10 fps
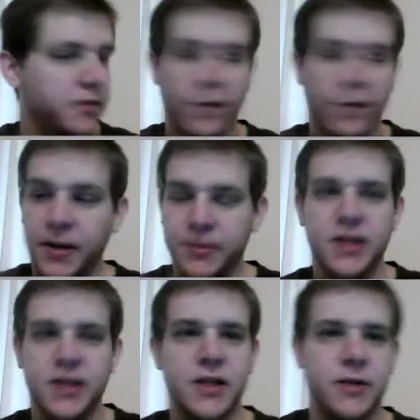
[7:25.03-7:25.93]
combined with
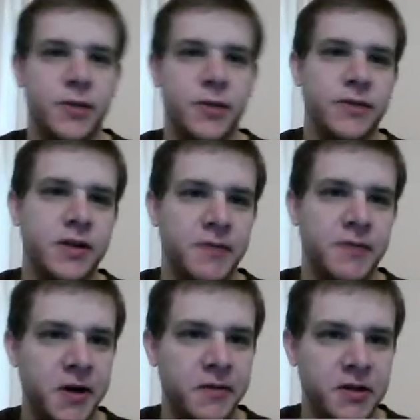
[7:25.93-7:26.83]
this theorem gives us a
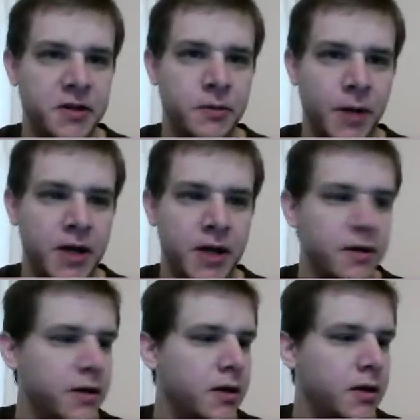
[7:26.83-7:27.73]
very efficient way
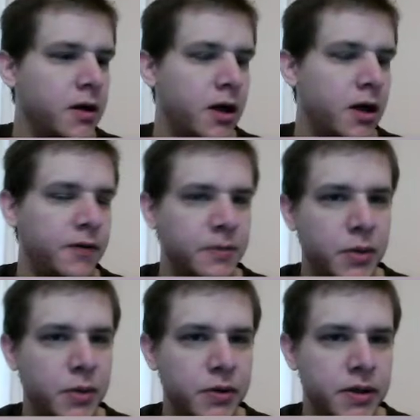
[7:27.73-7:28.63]
of
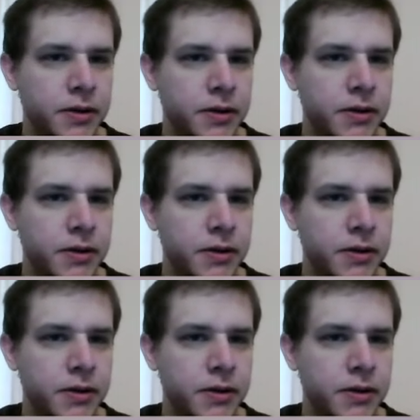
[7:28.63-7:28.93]
computing